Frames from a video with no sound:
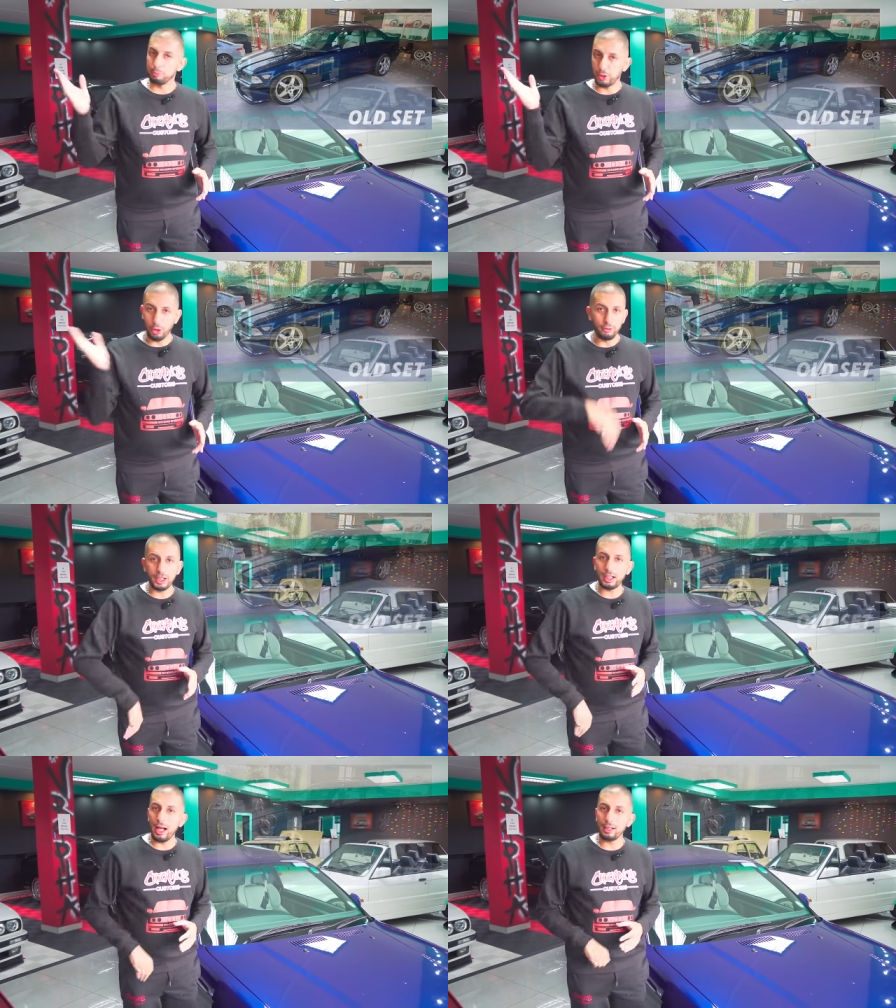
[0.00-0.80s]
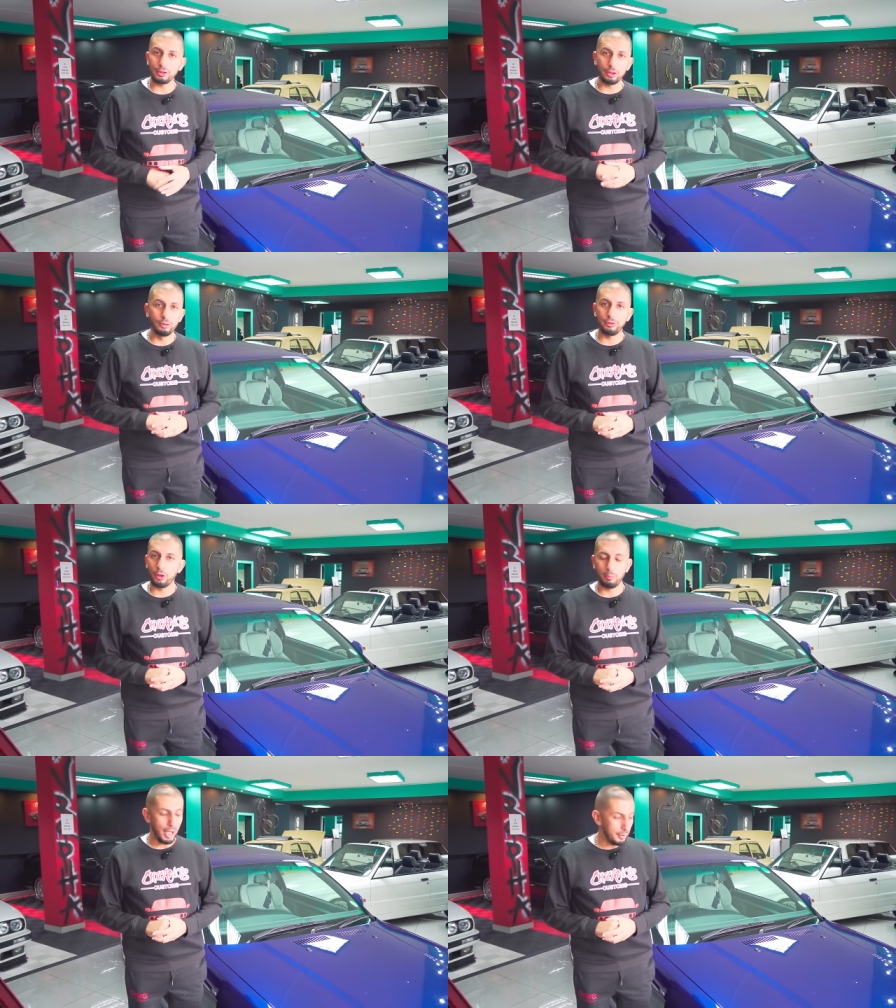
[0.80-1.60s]
drove the car through
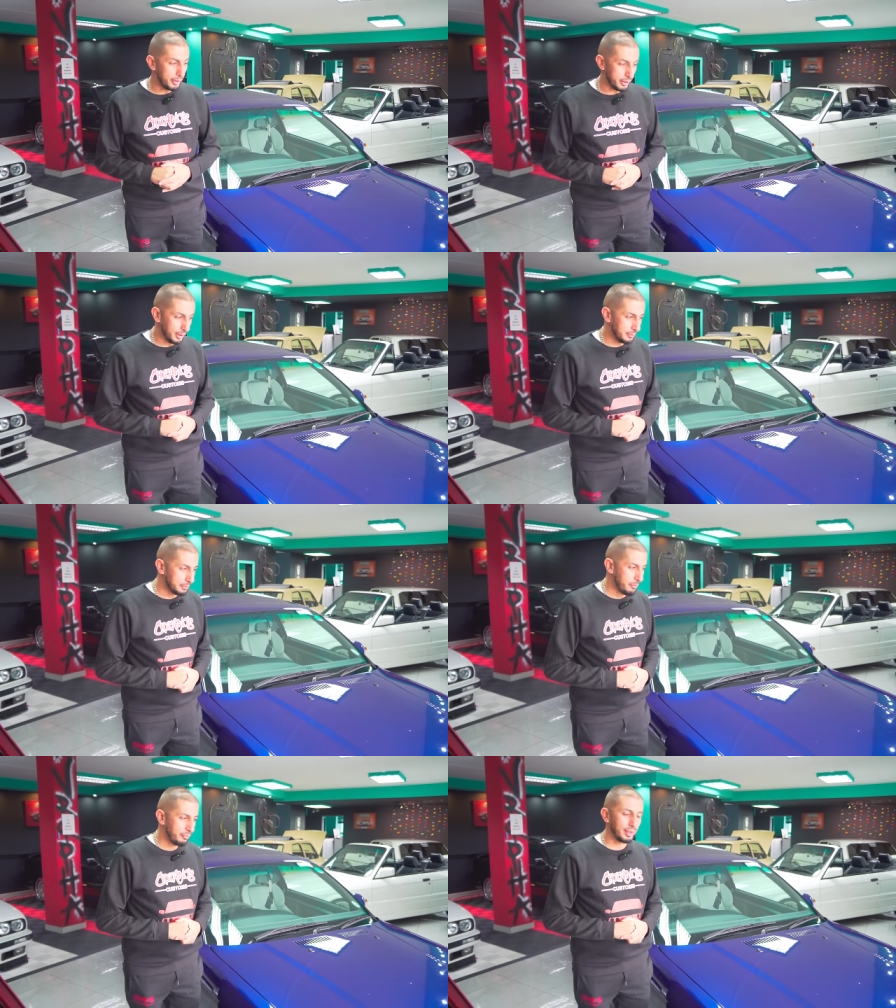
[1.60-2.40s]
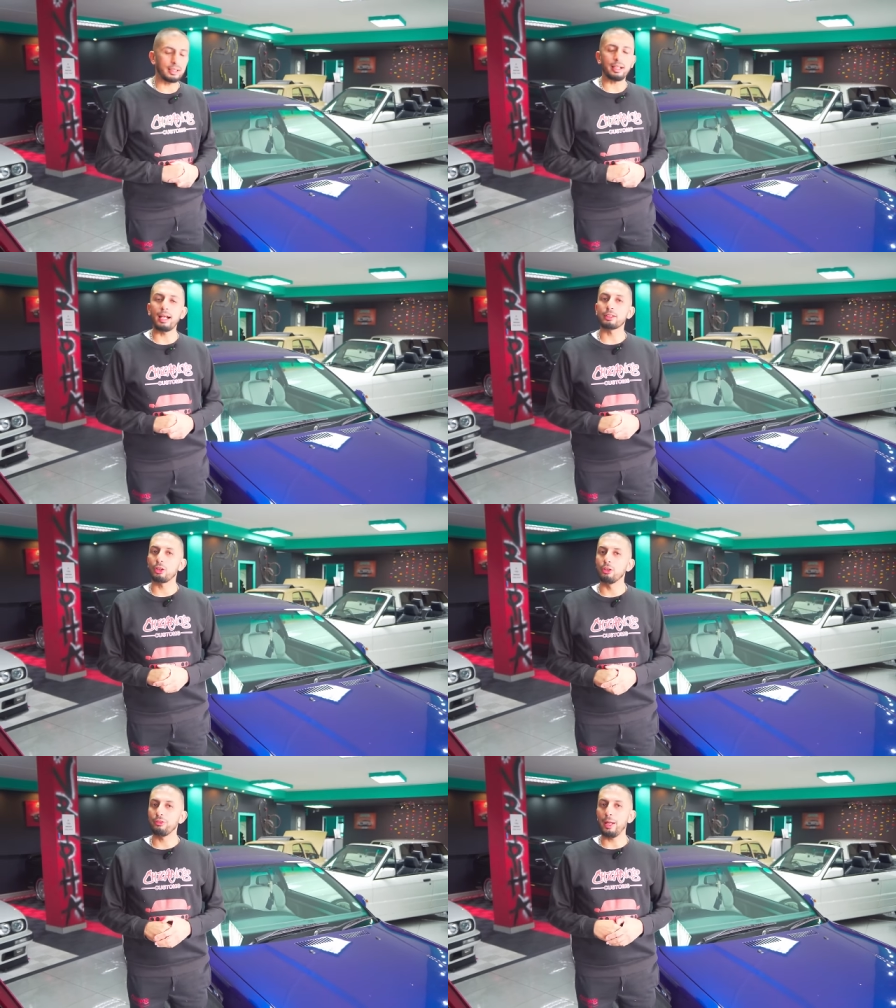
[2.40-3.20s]
from Barberton. The car
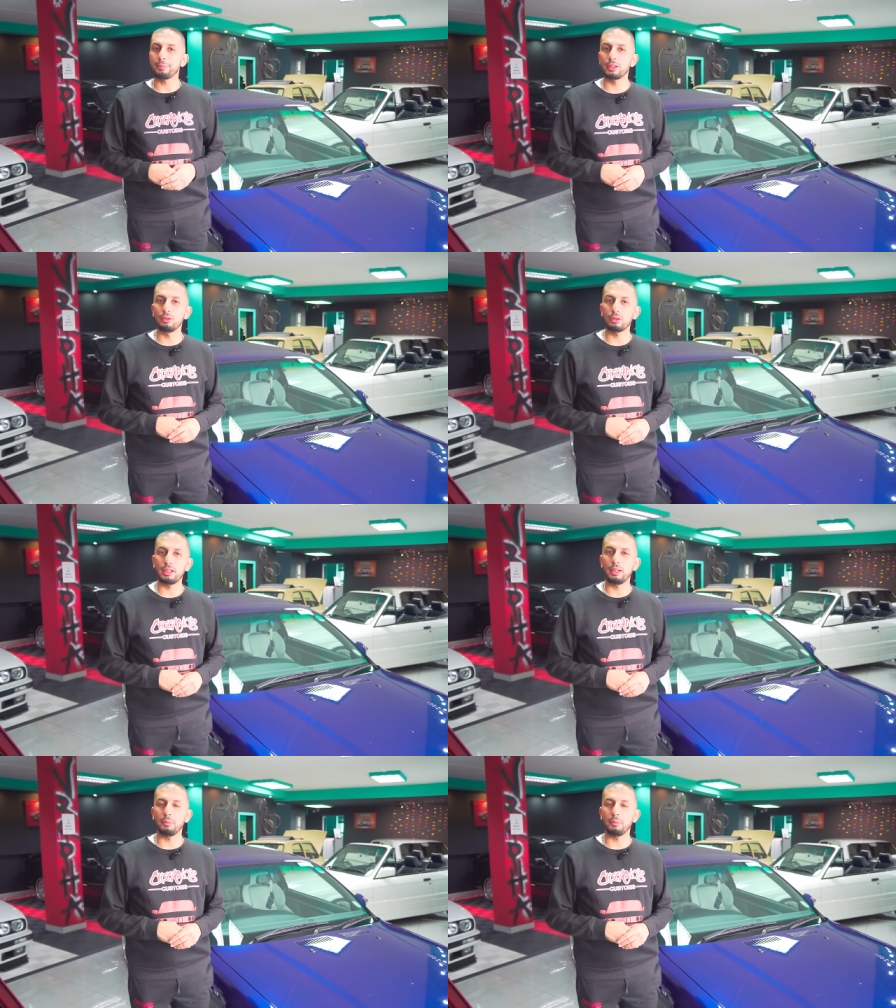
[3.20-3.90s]
drove absolutely